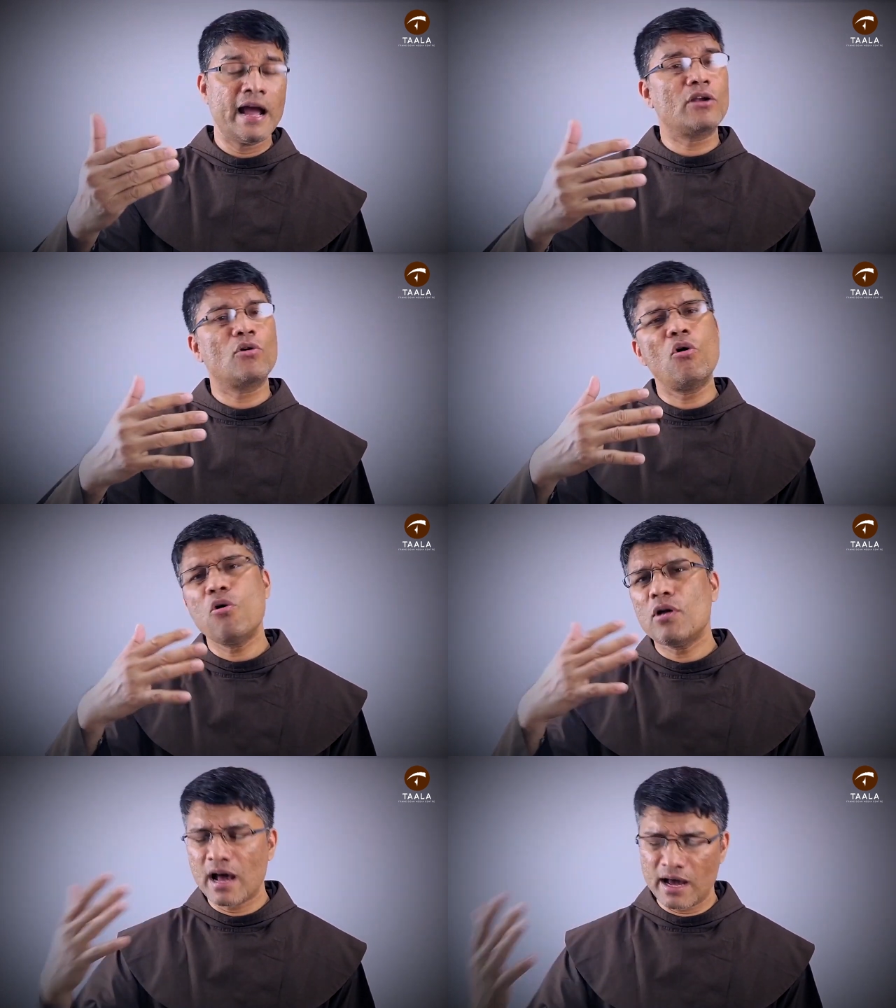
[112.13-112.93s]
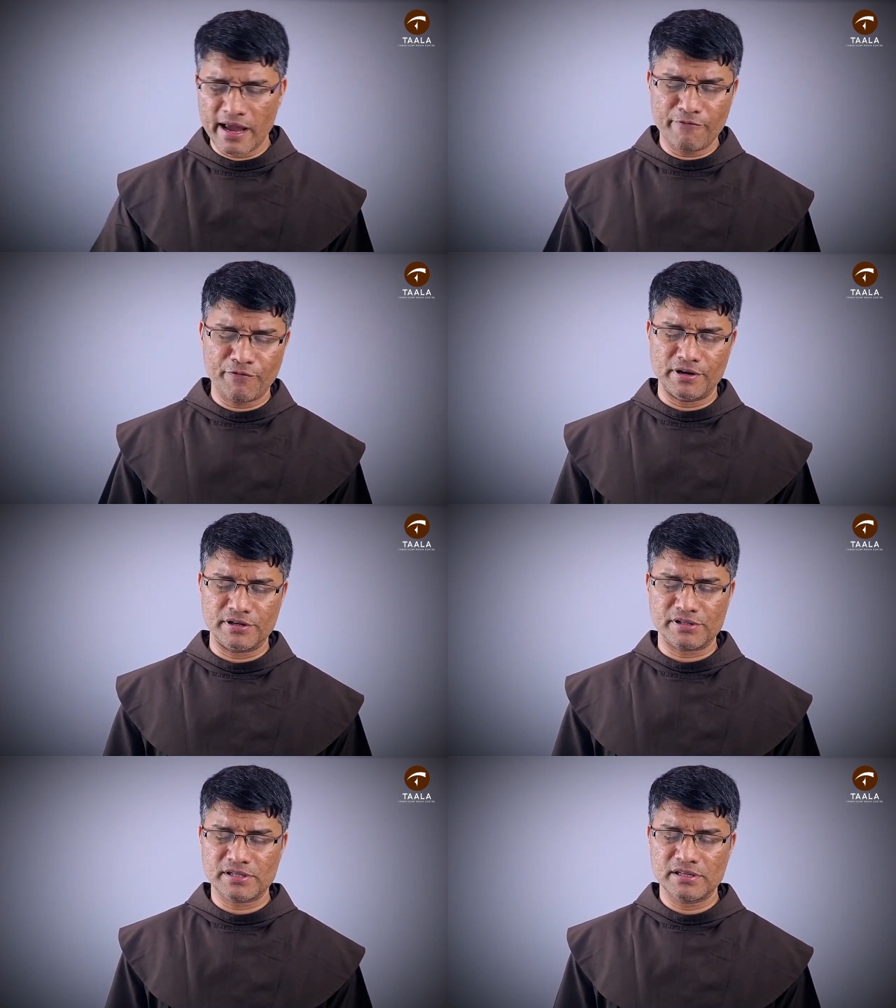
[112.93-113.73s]
and all our
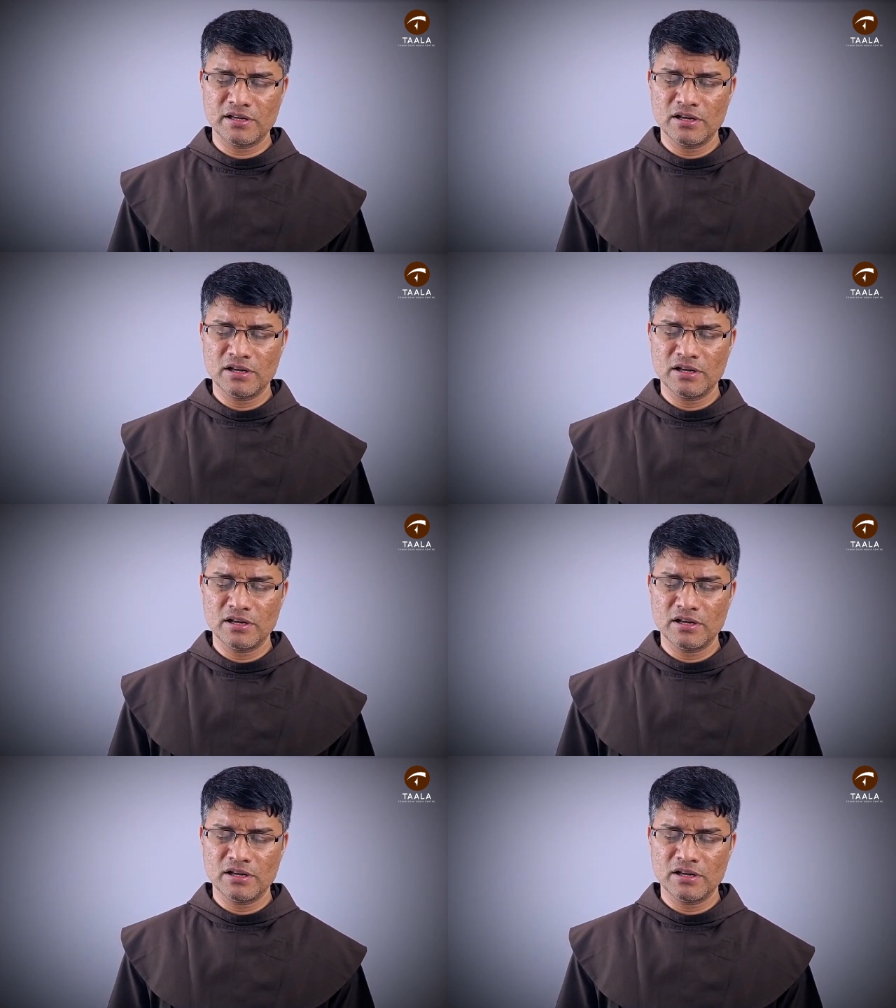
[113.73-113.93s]
efforts?